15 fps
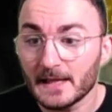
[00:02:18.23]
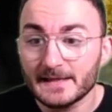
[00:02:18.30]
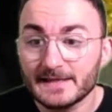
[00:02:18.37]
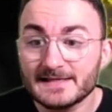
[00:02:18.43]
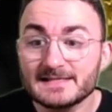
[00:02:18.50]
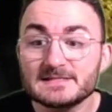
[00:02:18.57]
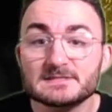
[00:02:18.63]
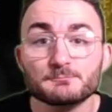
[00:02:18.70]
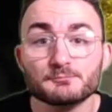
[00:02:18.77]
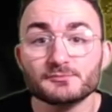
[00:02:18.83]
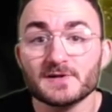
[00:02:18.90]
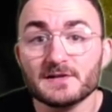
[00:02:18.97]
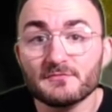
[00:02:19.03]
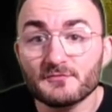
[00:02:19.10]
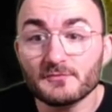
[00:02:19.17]
is
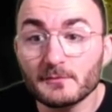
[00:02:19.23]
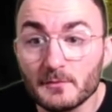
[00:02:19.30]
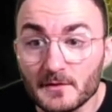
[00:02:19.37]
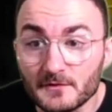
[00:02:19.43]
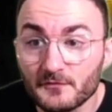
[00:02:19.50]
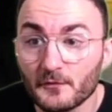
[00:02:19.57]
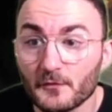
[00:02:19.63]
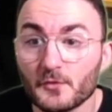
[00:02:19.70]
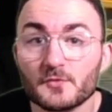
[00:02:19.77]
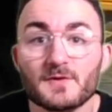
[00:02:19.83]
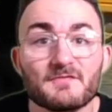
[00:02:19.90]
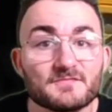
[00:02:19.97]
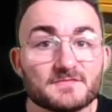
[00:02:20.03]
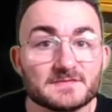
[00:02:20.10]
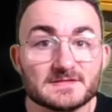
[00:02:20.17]
pretty fluent for the
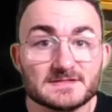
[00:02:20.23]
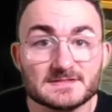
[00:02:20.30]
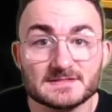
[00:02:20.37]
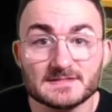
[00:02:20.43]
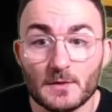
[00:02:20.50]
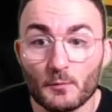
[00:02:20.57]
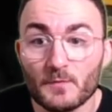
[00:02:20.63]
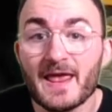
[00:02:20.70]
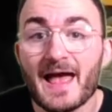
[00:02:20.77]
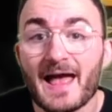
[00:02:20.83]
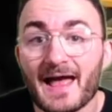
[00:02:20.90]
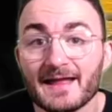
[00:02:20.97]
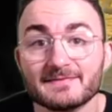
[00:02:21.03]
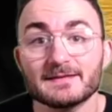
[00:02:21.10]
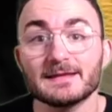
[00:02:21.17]
graphics we
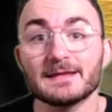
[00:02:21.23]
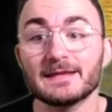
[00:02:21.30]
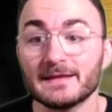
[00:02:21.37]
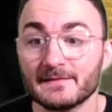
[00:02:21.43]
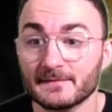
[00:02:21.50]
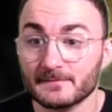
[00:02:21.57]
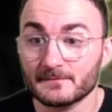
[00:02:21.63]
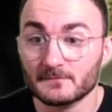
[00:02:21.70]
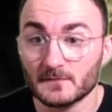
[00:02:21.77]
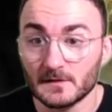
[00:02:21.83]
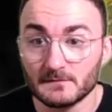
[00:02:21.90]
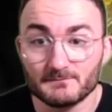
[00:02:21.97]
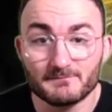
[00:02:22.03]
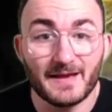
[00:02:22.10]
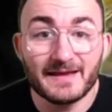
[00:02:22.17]
had
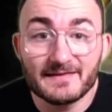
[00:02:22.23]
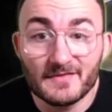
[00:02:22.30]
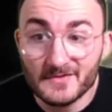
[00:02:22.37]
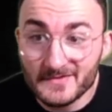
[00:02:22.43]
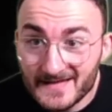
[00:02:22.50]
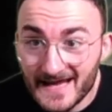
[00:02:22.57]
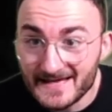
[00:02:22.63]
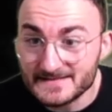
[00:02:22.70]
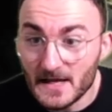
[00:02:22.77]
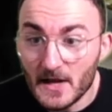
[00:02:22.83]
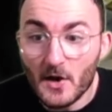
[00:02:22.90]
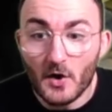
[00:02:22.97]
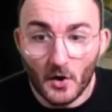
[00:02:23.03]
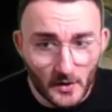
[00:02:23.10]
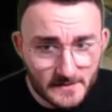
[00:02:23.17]
back in the days.
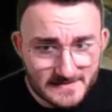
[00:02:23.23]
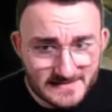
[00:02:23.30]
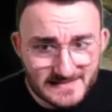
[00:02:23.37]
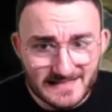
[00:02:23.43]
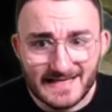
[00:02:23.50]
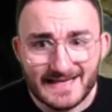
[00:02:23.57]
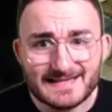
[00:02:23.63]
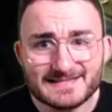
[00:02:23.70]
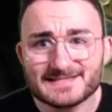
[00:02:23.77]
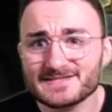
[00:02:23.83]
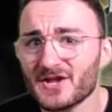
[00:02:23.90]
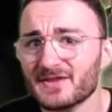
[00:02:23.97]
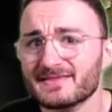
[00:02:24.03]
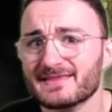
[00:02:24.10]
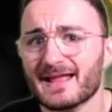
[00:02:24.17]
Honestly, it's
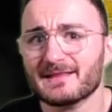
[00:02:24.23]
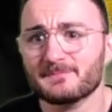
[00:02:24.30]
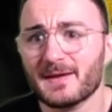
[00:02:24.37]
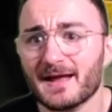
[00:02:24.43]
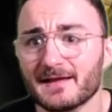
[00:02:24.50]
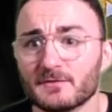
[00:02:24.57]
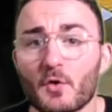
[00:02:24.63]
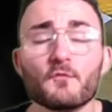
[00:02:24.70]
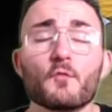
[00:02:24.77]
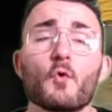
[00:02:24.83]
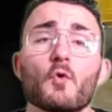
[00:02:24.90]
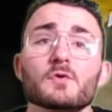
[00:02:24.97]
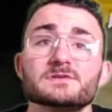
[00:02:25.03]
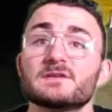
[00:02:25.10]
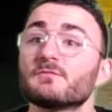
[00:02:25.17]
not that bad. Of
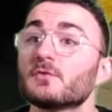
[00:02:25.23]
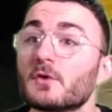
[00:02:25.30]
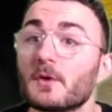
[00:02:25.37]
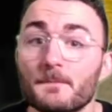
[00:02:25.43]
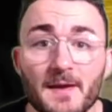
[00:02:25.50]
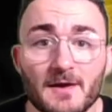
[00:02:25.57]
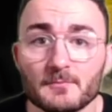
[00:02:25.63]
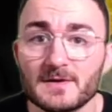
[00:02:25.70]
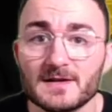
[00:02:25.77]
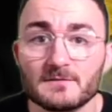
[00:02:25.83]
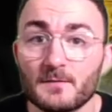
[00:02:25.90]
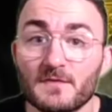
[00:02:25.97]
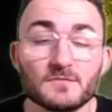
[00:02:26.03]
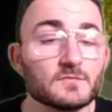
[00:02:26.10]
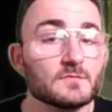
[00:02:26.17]
course, if you compare it
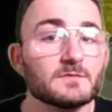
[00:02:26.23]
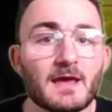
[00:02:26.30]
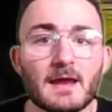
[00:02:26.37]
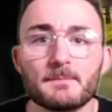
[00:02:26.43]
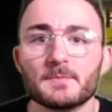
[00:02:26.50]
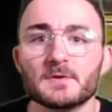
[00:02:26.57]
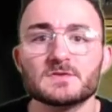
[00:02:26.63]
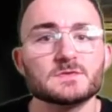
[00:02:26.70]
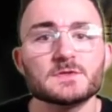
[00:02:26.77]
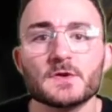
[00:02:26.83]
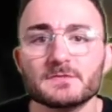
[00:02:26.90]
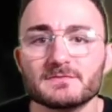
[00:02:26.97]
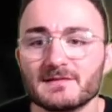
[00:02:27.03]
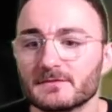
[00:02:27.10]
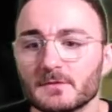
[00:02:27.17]
with today, but you know,
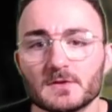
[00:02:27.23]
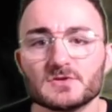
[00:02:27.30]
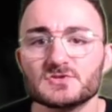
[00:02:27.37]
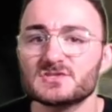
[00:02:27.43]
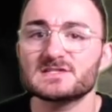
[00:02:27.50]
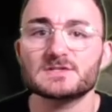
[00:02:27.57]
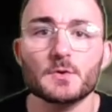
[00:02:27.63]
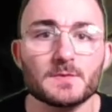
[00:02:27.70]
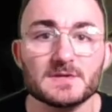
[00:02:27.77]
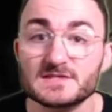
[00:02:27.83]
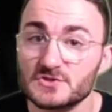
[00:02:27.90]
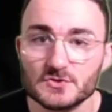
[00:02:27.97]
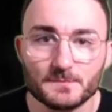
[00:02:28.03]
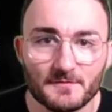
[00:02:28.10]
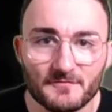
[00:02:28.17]
technology is going
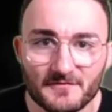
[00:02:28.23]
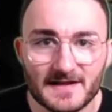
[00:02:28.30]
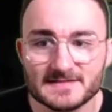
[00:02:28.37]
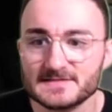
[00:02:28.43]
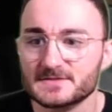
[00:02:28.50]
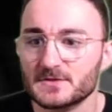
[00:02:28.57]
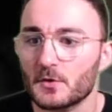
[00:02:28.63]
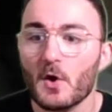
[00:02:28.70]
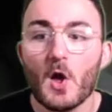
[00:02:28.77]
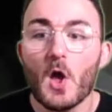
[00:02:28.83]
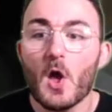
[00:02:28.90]
super fast, so